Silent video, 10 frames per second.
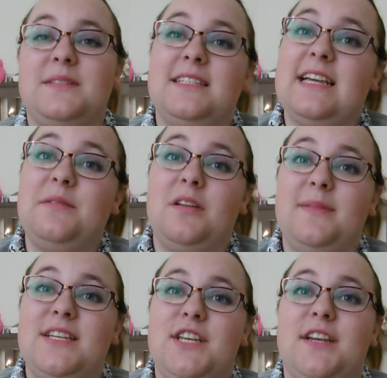Today I'm going to
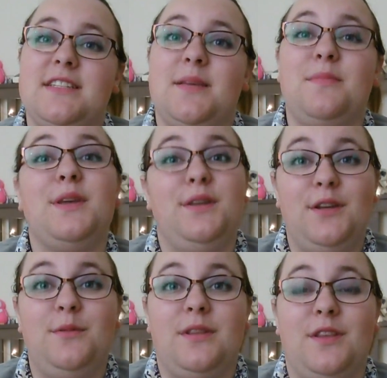be sharing something
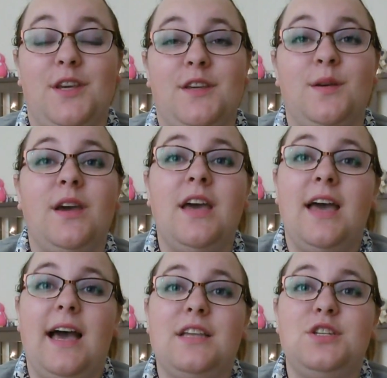new with you.
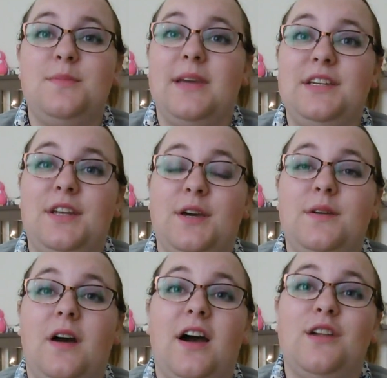As you may know,
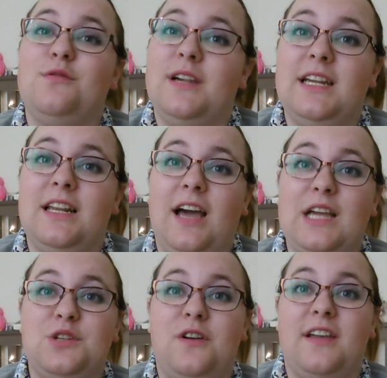I really
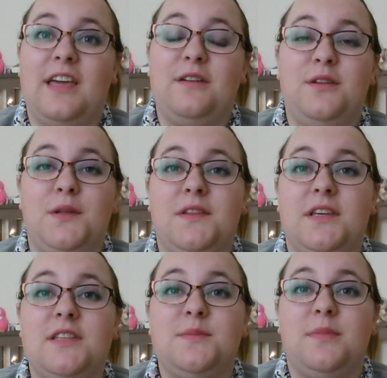like trying out new
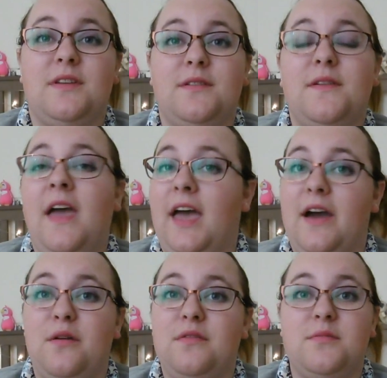things with
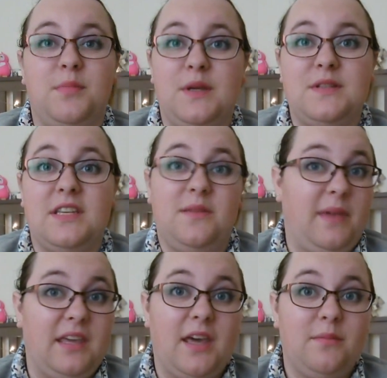health and beauty,
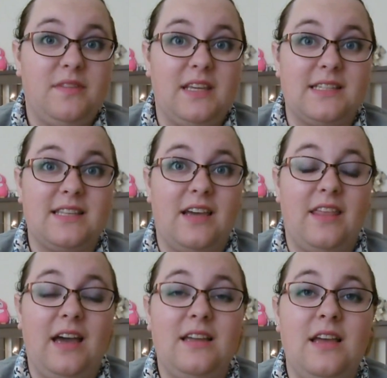makeup, things like
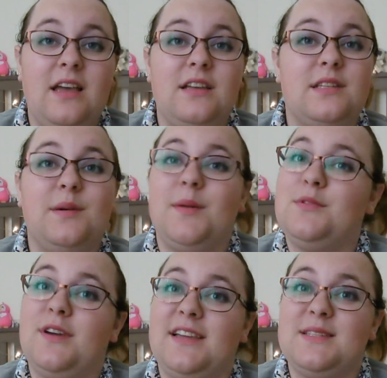that. So I'm
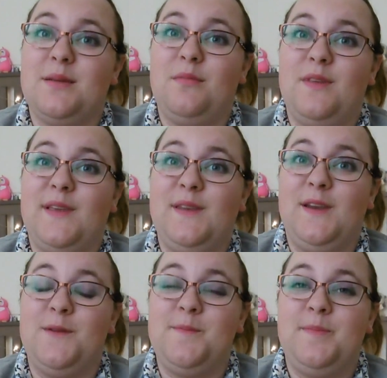trying something new.